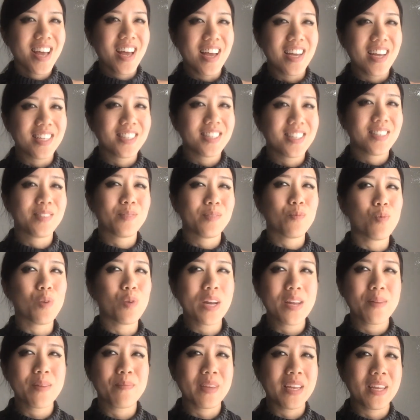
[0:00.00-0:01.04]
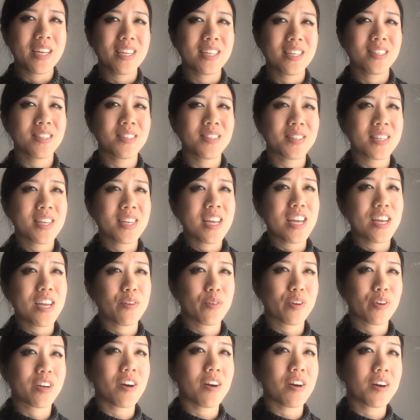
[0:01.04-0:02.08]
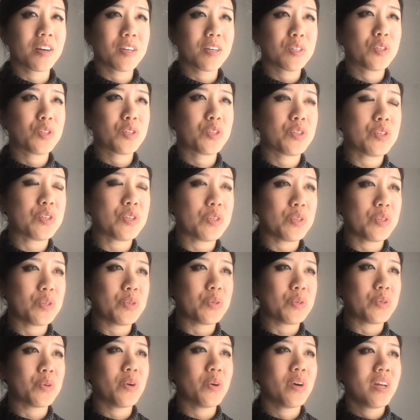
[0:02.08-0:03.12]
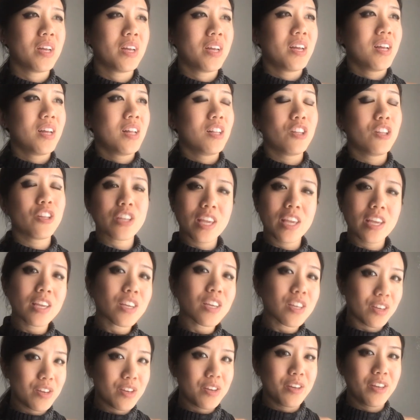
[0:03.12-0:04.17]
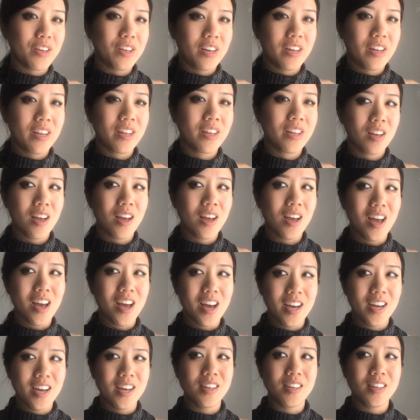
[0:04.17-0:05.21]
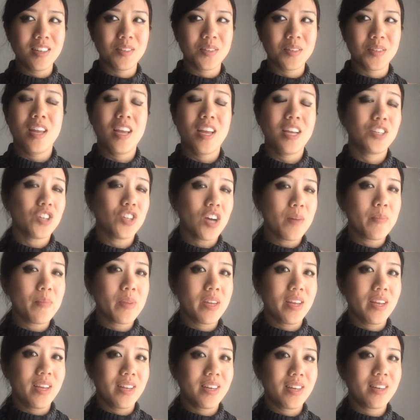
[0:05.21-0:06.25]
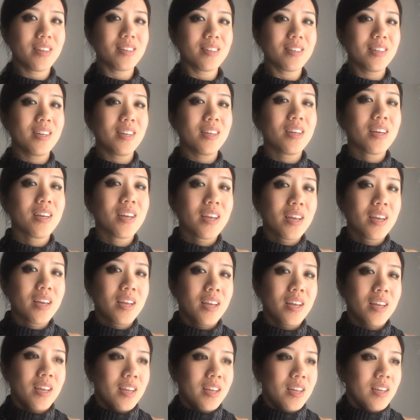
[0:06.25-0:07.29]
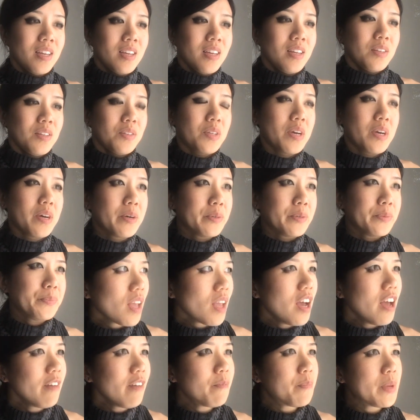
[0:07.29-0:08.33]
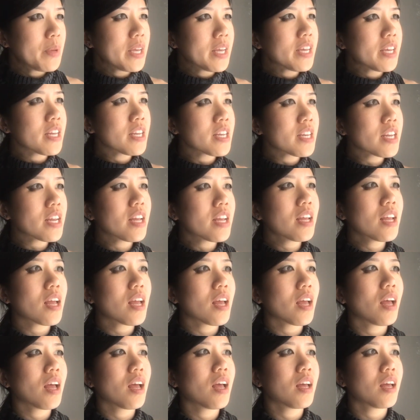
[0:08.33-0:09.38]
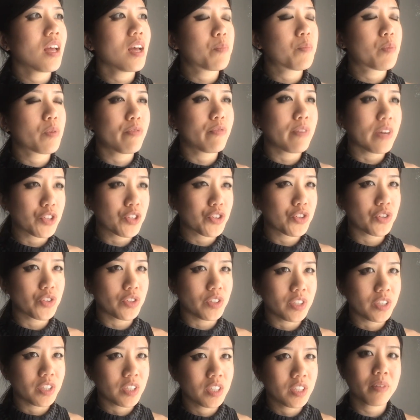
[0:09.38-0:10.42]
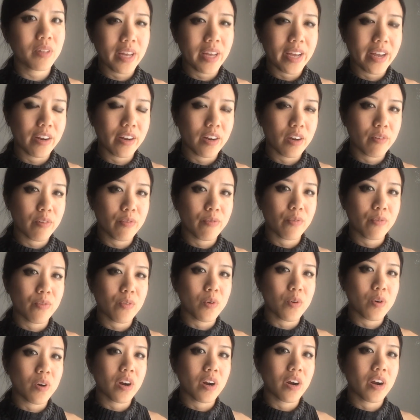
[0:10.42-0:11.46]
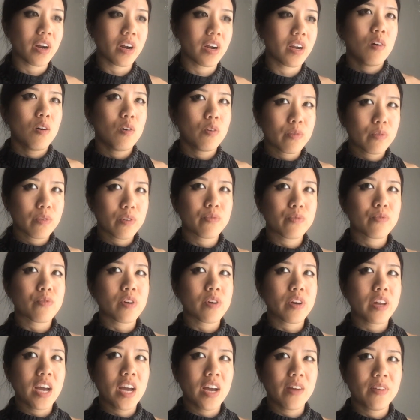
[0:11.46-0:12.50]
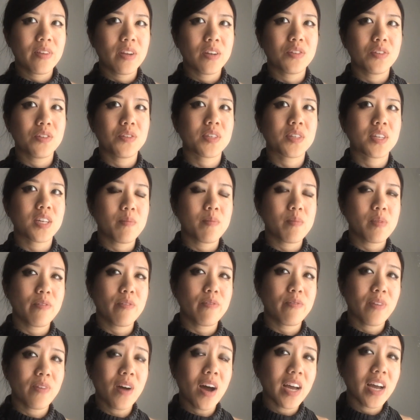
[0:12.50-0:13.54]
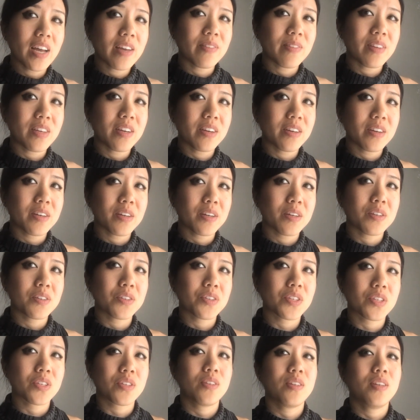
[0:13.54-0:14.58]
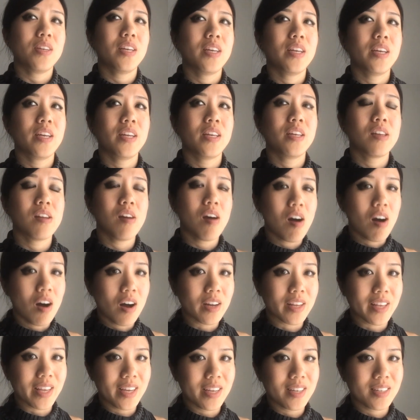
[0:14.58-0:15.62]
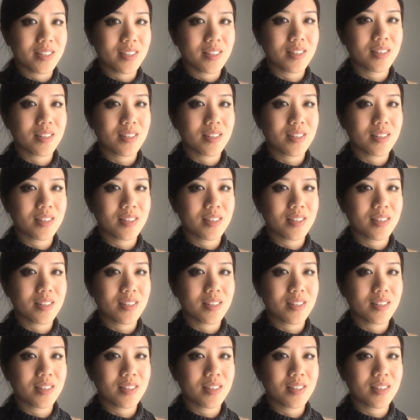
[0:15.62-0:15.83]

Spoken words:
and what it means in regards to looking good as a dominant. So, I've been a professional player for over 4.5 years. It's going to be 5 years in August.